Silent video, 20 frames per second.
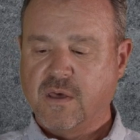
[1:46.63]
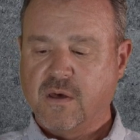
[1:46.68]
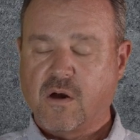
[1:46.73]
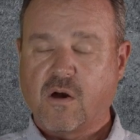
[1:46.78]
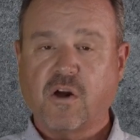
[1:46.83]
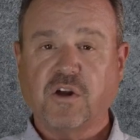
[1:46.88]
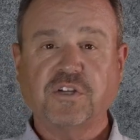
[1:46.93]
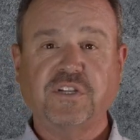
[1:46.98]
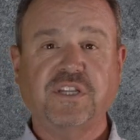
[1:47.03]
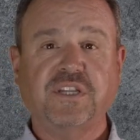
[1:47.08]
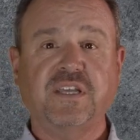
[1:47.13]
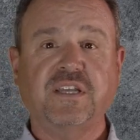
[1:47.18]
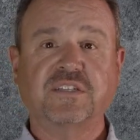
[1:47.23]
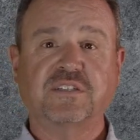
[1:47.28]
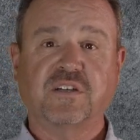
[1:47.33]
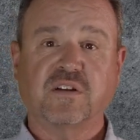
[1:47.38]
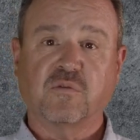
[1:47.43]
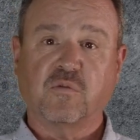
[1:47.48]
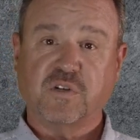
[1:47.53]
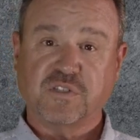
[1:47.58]

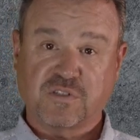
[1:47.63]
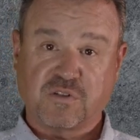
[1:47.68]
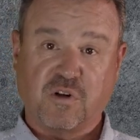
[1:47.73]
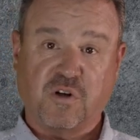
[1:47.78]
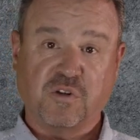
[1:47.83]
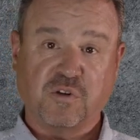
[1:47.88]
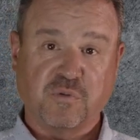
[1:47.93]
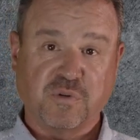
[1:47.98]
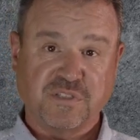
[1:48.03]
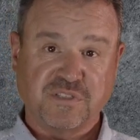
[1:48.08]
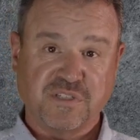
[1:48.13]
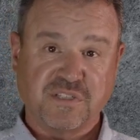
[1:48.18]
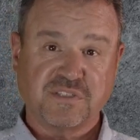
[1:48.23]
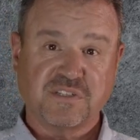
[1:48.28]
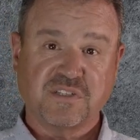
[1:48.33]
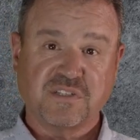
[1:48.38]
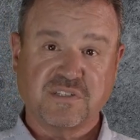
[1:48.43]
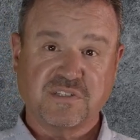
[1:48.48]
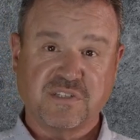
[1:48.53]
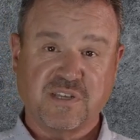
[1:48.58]
RTDs are what's called a
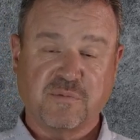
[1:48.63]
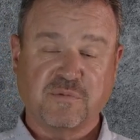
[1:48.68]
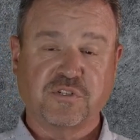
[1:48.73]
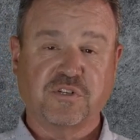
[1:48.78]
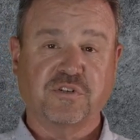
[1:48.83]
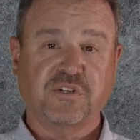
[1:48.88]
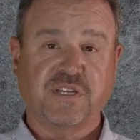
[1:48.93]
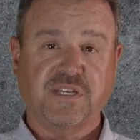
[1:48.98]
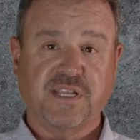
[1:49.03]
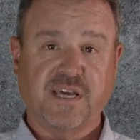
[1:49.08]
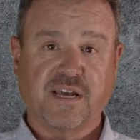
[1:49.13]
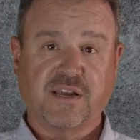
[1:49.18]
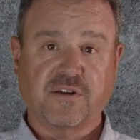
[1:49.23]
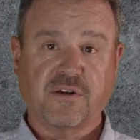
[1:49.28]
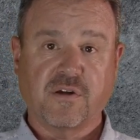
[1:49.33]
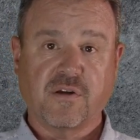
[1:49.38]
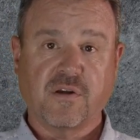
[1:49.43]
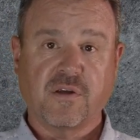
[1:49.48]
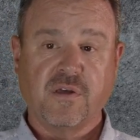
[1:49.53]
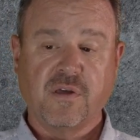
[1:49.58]
resistance temperature
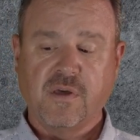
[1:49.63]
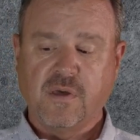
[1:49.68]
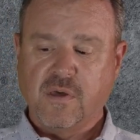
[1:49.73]
detector.